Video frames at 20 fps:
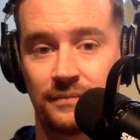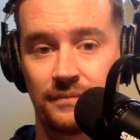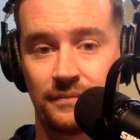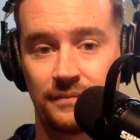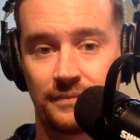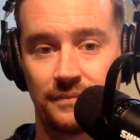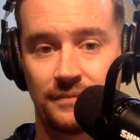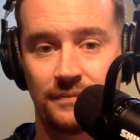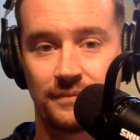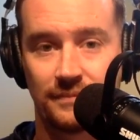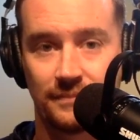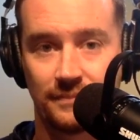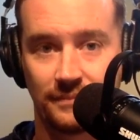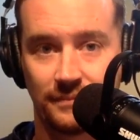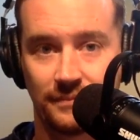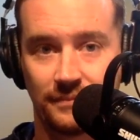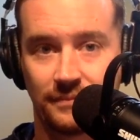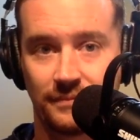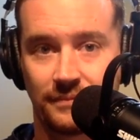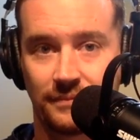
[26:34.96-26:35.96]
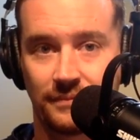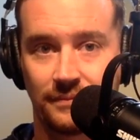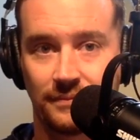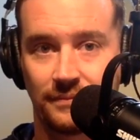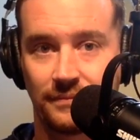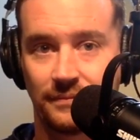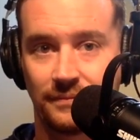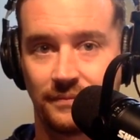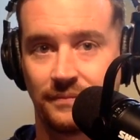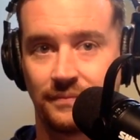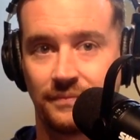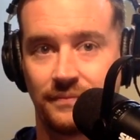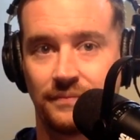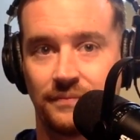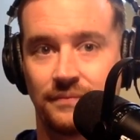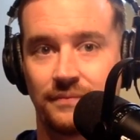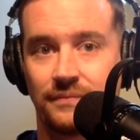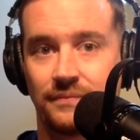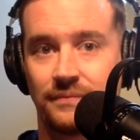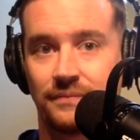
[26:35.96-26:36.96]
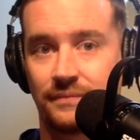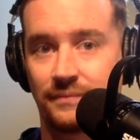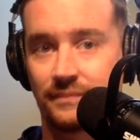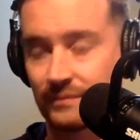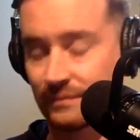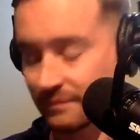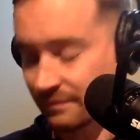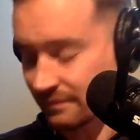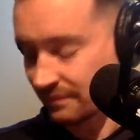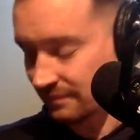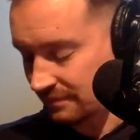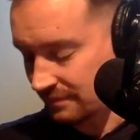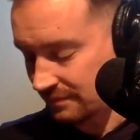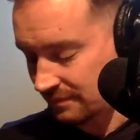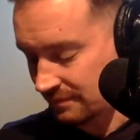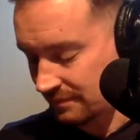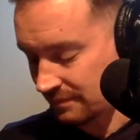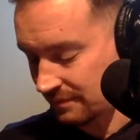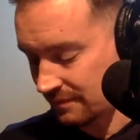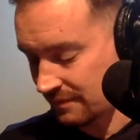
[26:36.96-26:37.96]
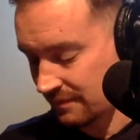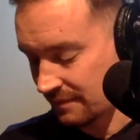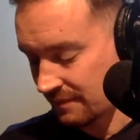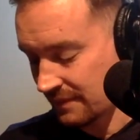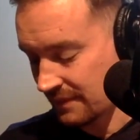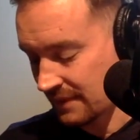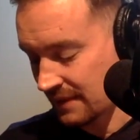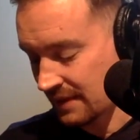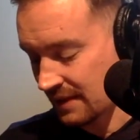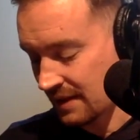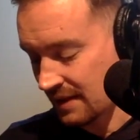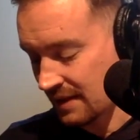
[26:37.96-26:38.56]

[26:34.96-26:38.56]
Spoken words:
[no speech]